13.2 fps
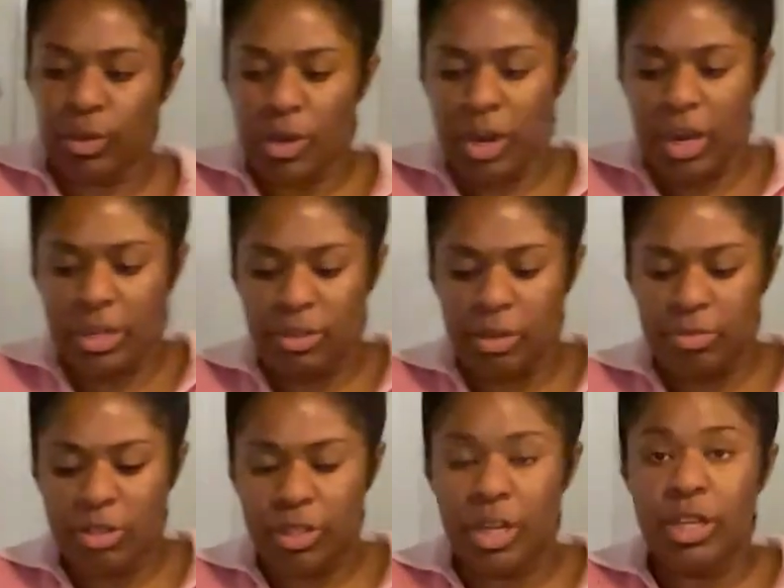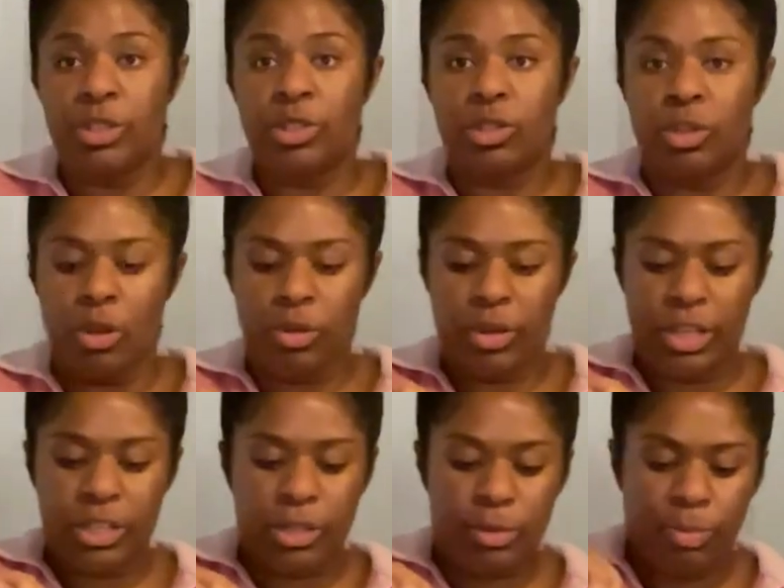Alright, so I'm just going to slowly
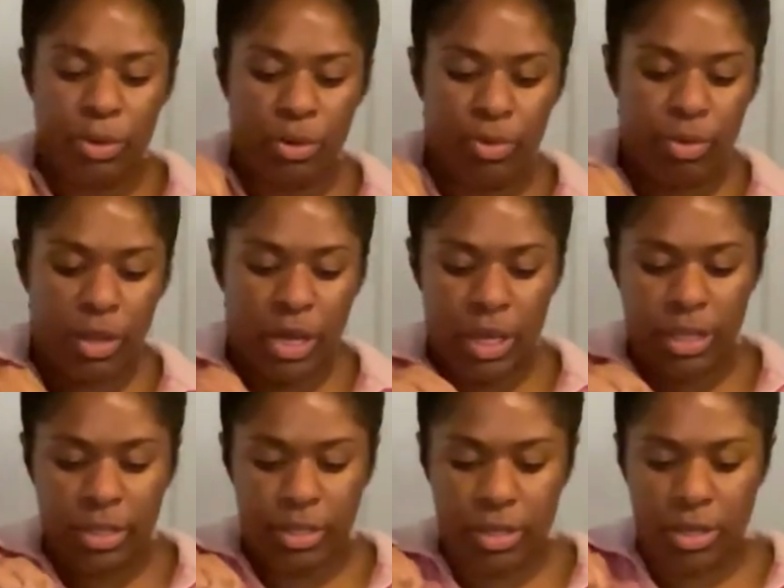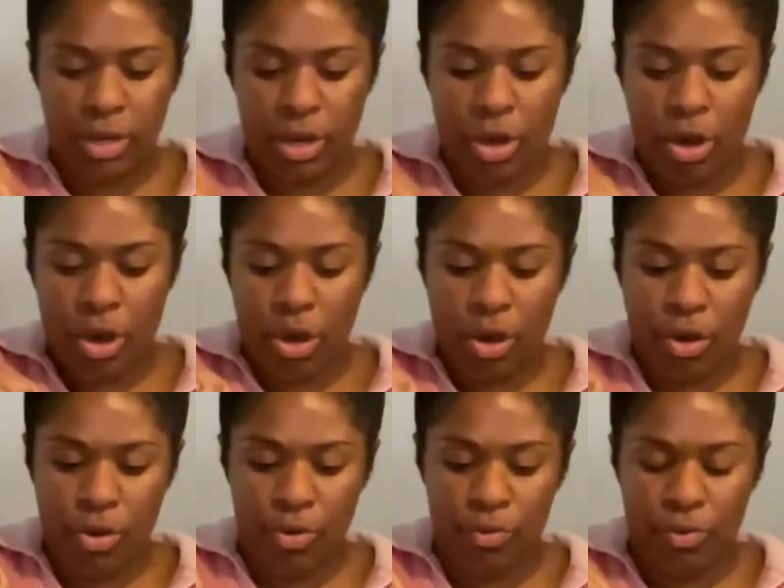spoon this
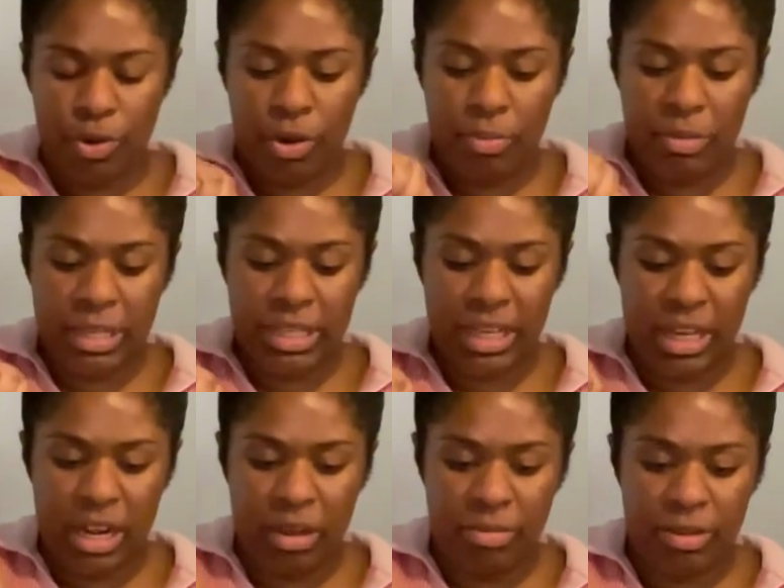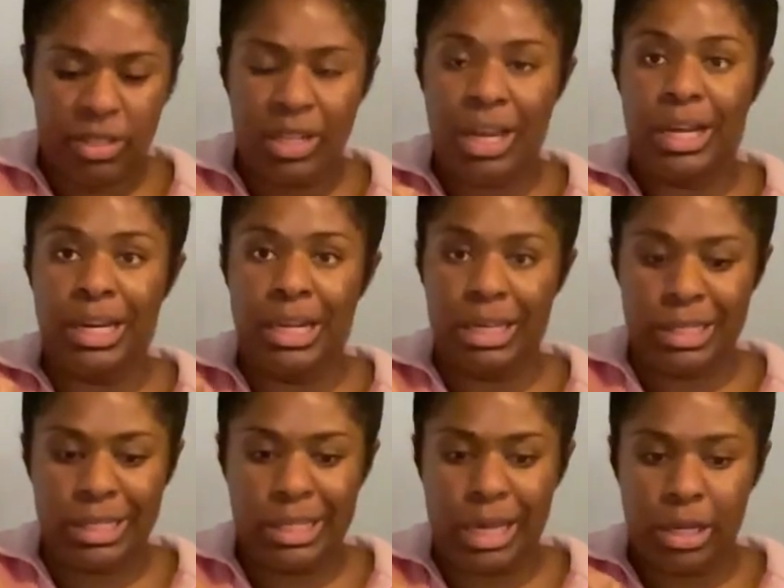over, mixing it up because that honey
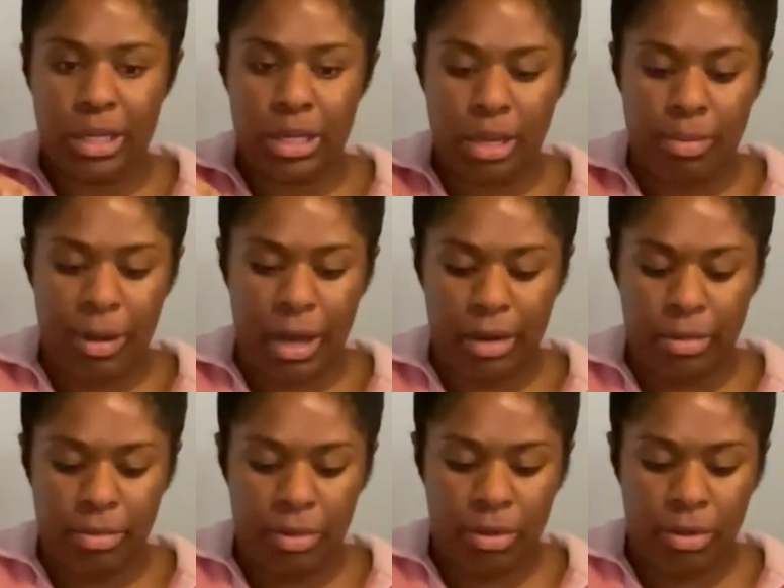sunk to the bottom.